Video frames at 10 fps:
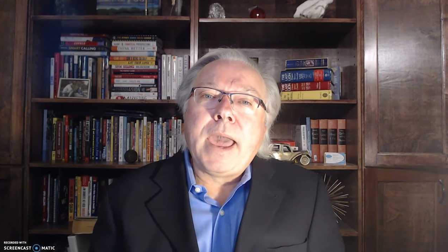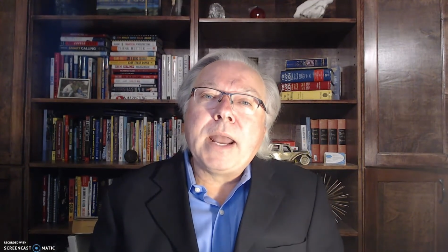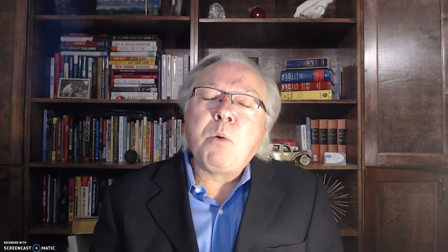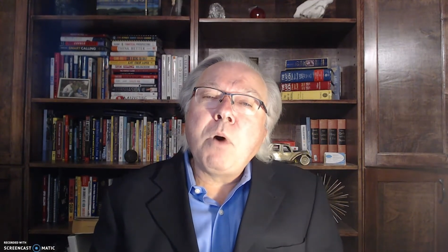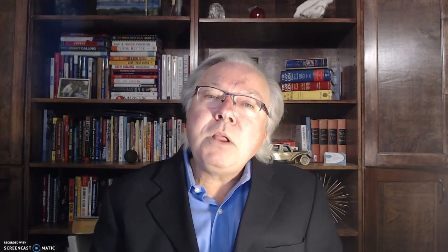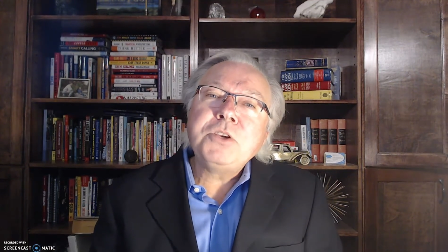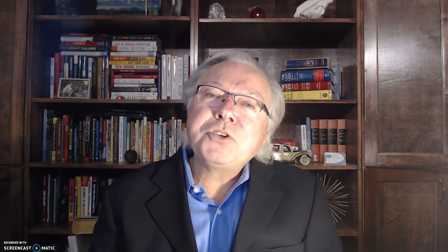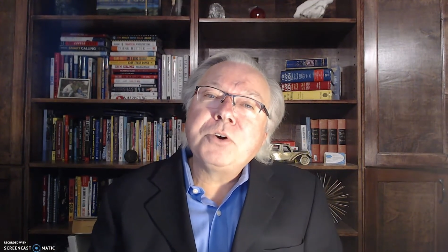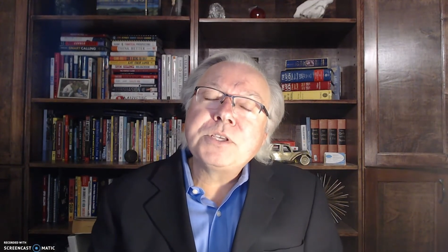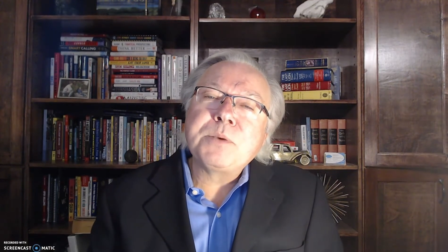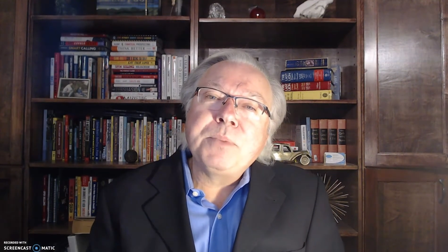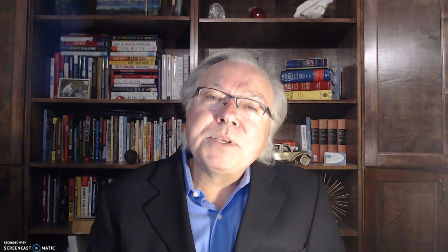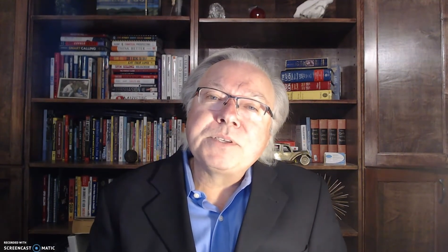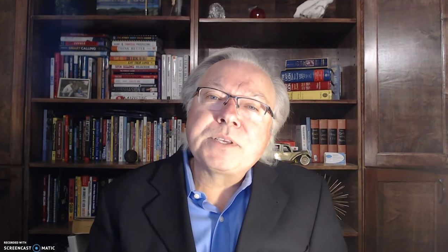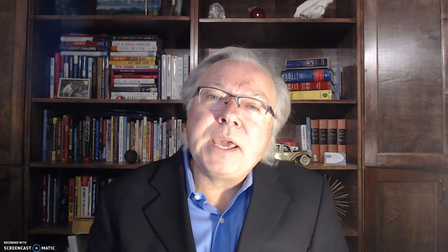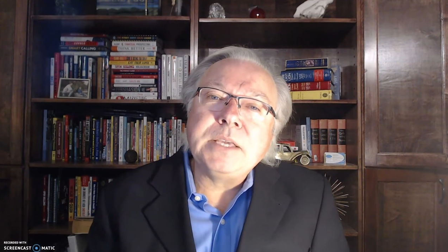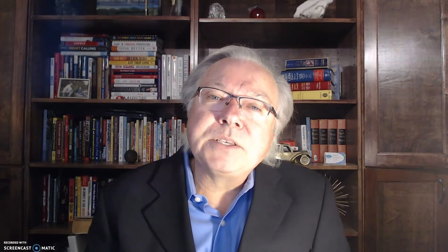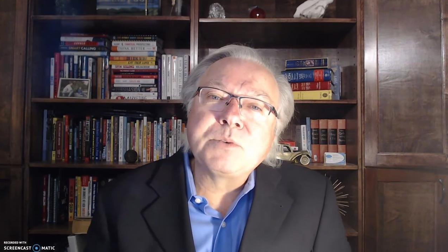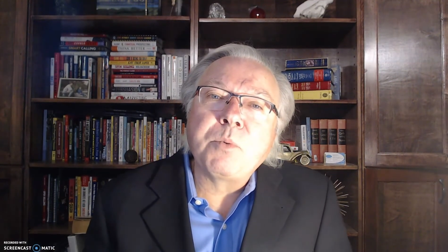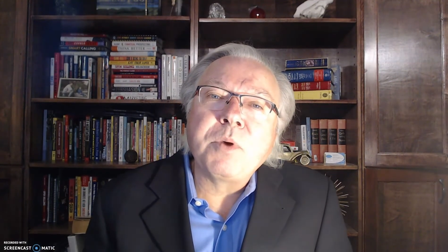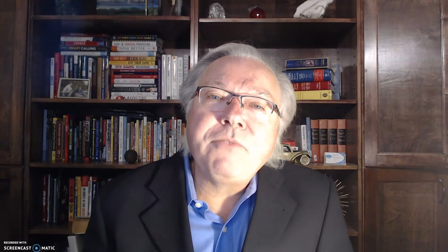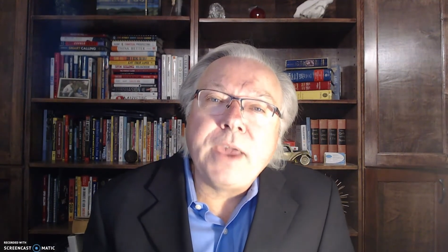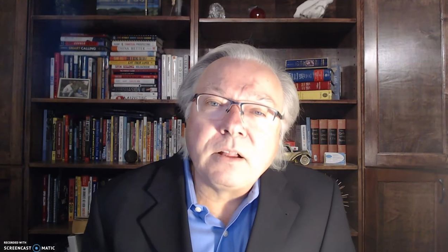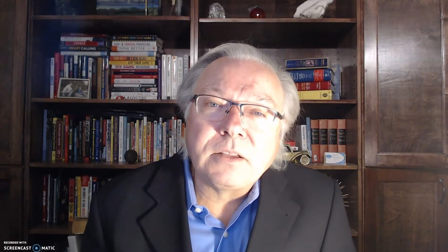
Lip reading: And I wanted to show you some business cases where we failed.